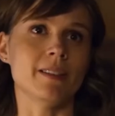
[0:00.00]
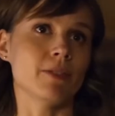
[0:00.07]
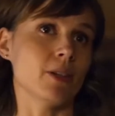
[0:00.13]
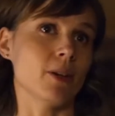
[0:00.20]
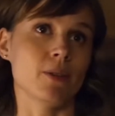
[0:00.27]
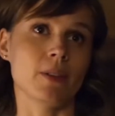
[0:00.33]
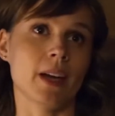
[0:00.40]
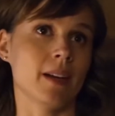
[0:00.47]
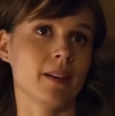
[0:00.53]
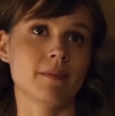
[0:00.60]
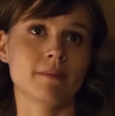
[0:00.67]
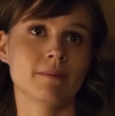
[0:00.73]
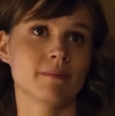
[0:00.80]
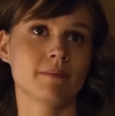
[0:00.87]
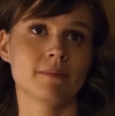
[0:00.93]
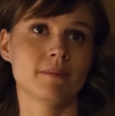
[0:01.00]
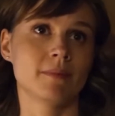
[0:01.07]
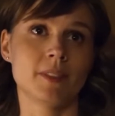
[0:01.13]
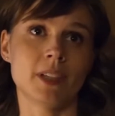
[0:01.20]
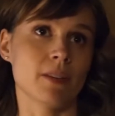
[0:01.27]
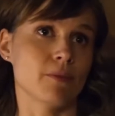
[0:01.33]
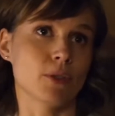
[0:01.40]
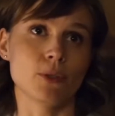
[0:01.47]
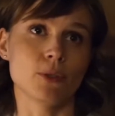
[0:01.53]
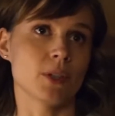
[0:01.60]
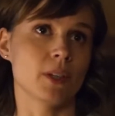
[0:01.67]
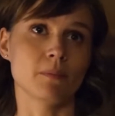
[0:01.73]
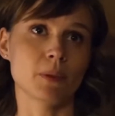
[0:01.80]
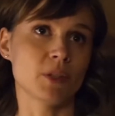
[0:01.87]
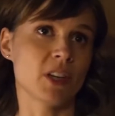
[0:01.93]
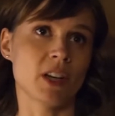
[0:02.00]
line between supernatural or